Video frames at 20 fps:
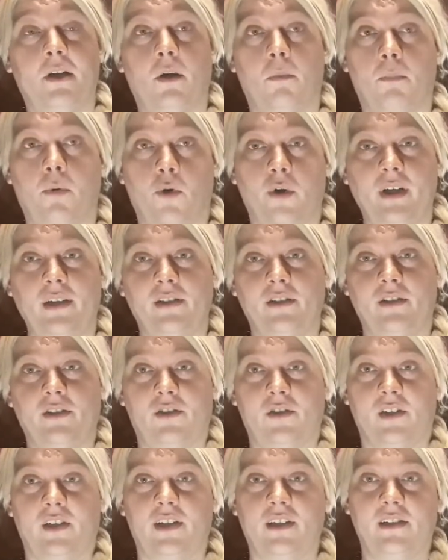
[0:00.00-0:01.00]

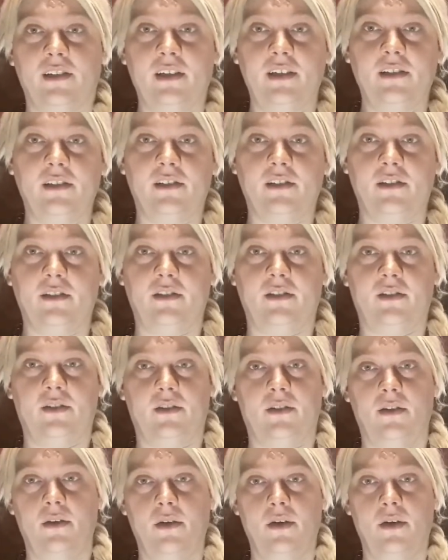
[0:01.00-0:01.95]
poisons or diseases,